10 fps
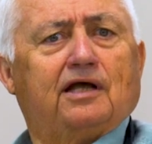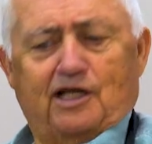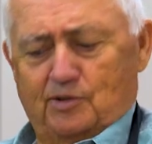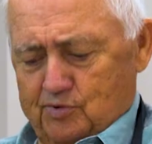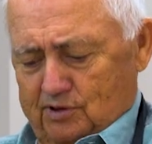I
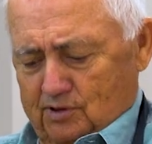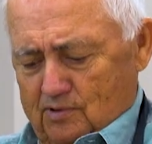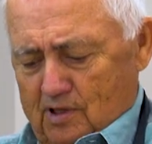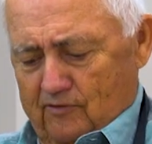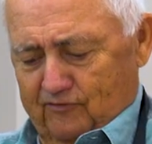hadn't put the
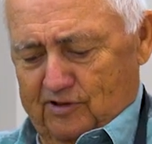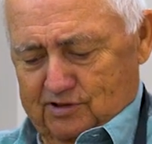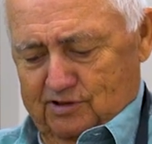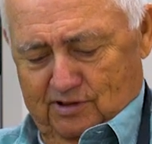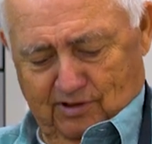
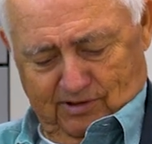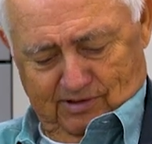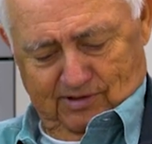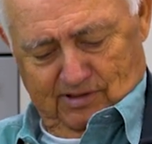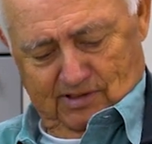crawfish in here.
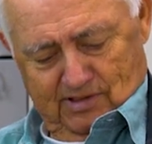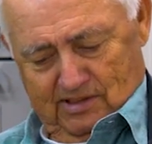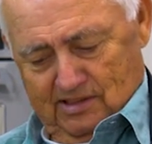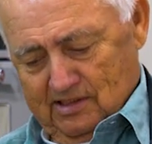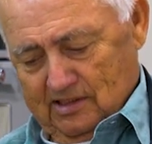
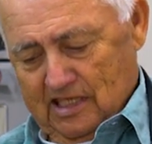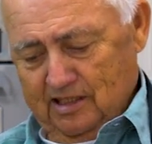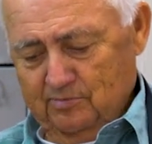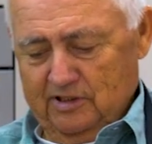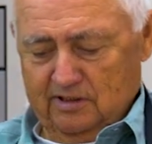
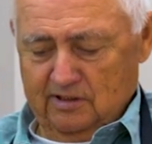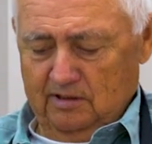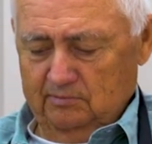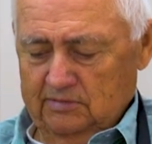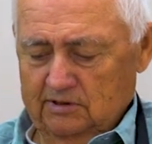That'd have been
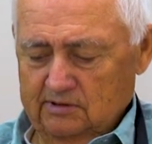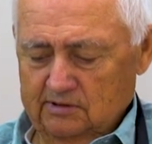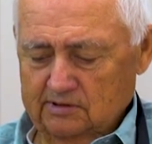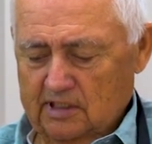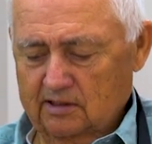something.
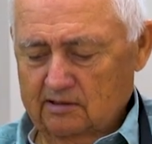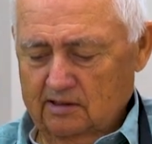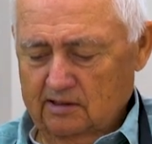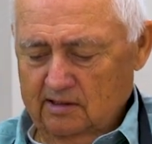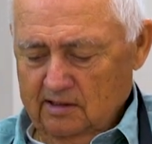
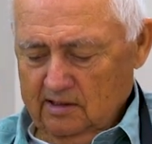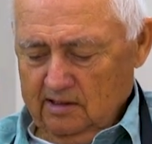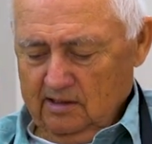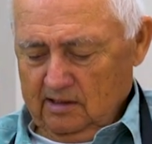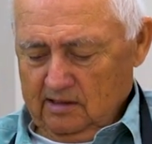
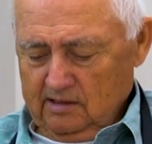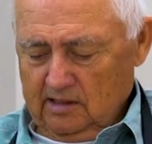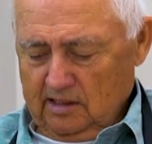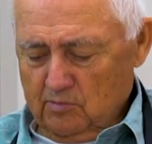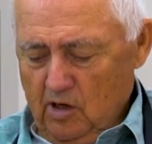
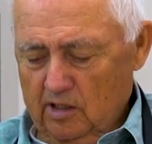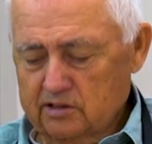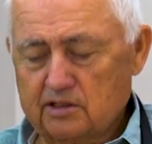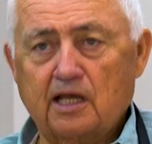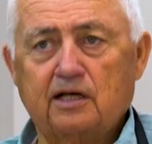Got
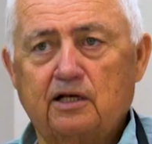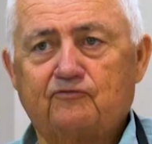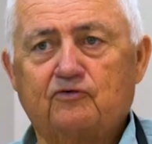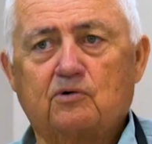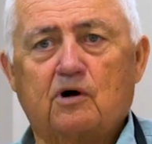Martins down here
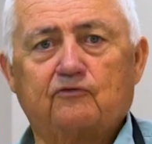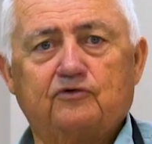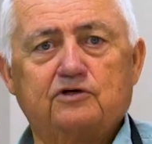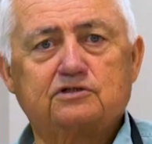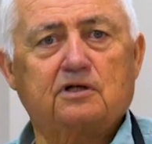for
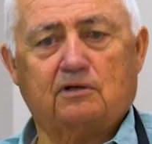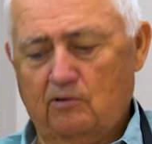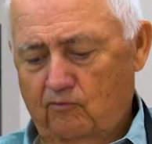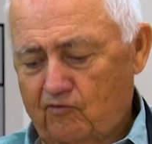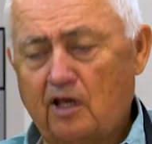crawfish
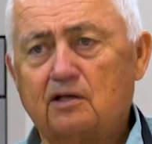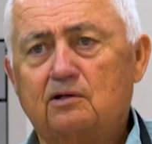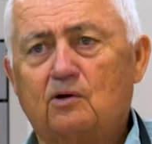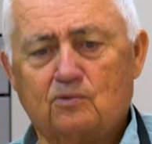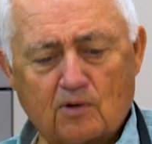etouffee
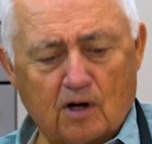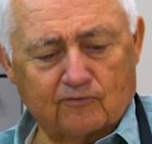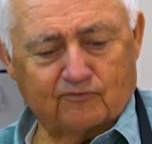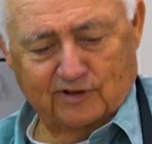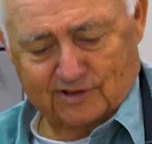and no
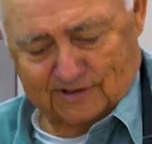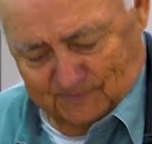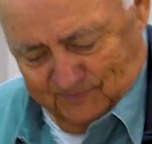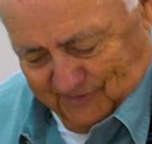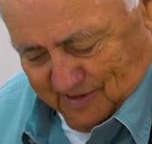crawfish.
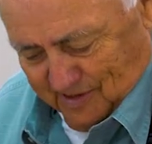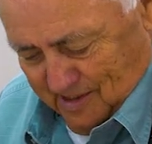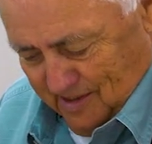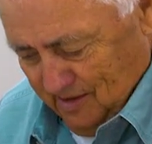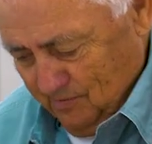
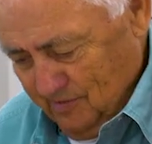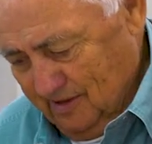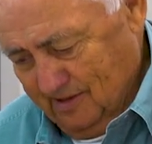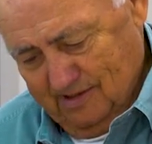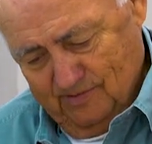
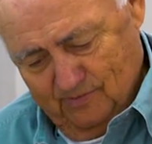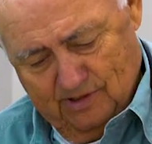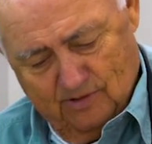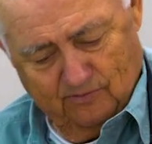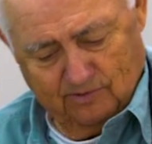But we're
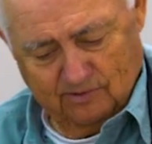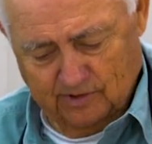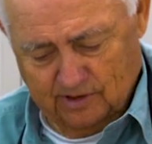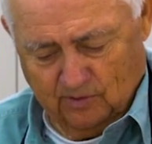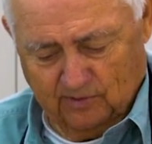
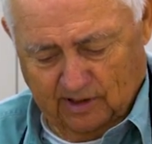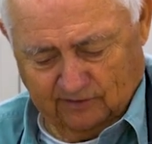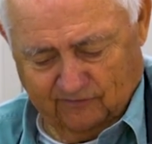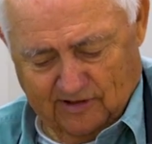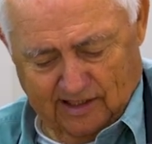gonna
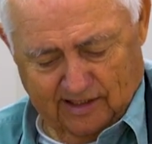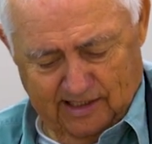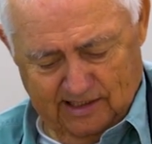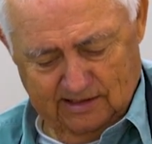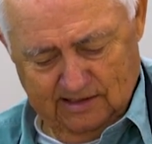rectify that.